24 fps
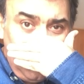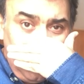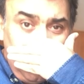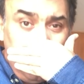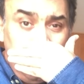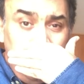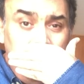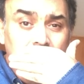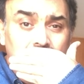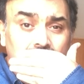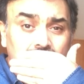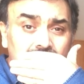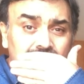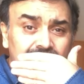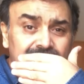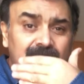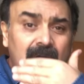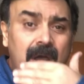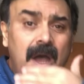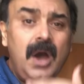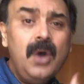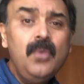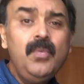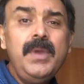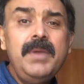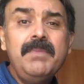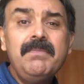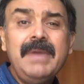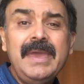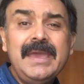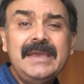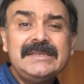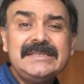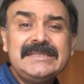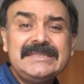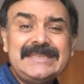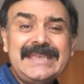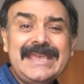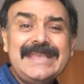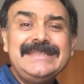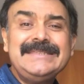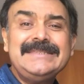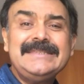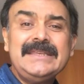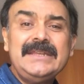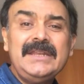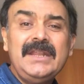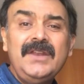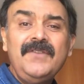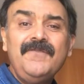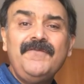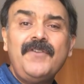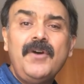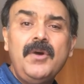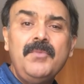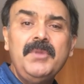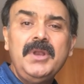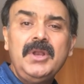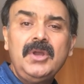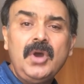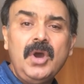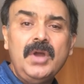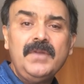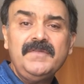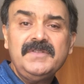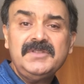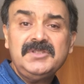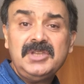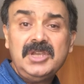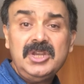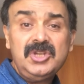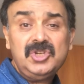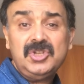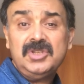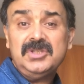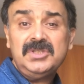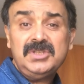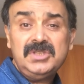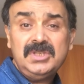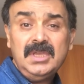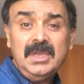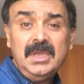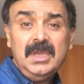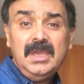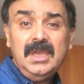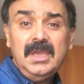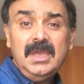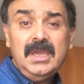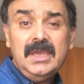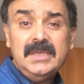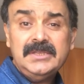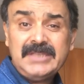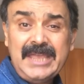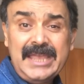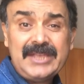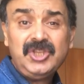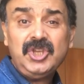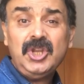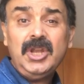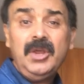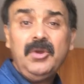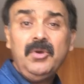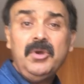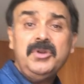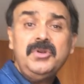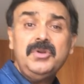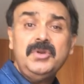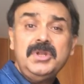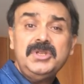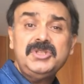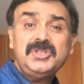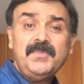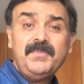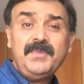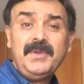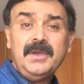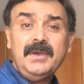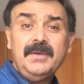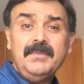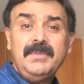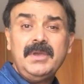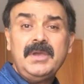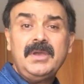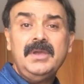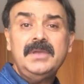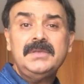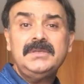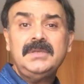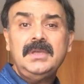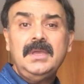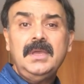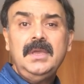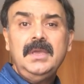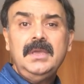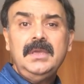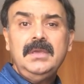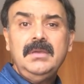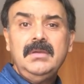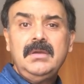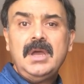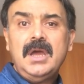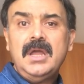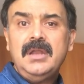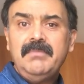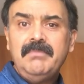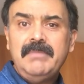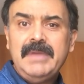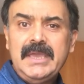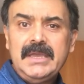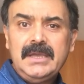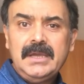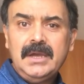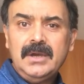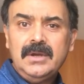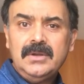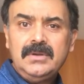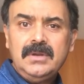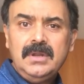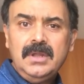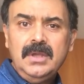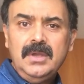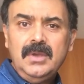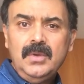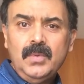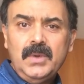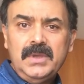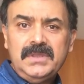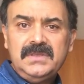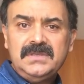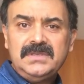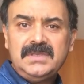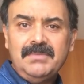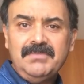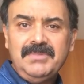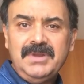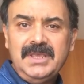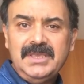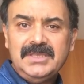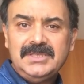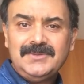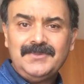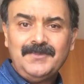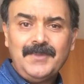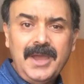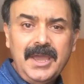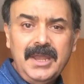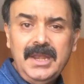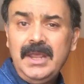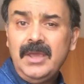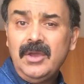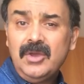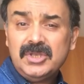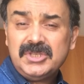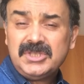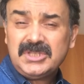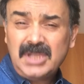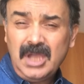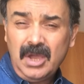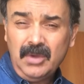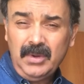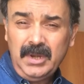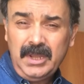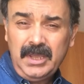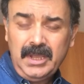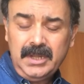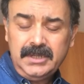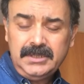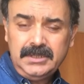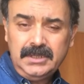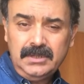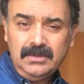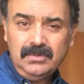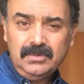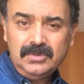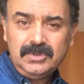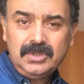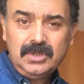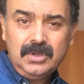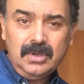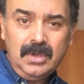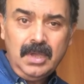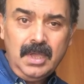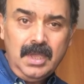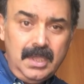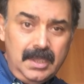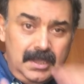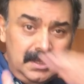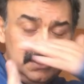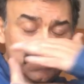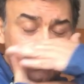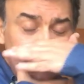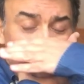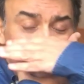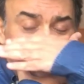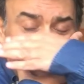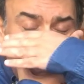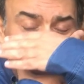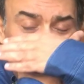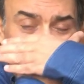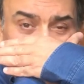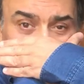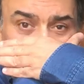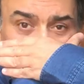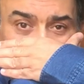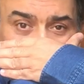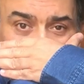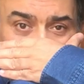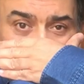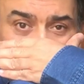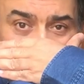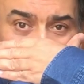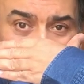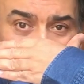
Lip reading: A lot of how we make sense in informal conversations is actually going to disappear, because you can't make out whether somebody is smiling or scowling at you. So just think about it.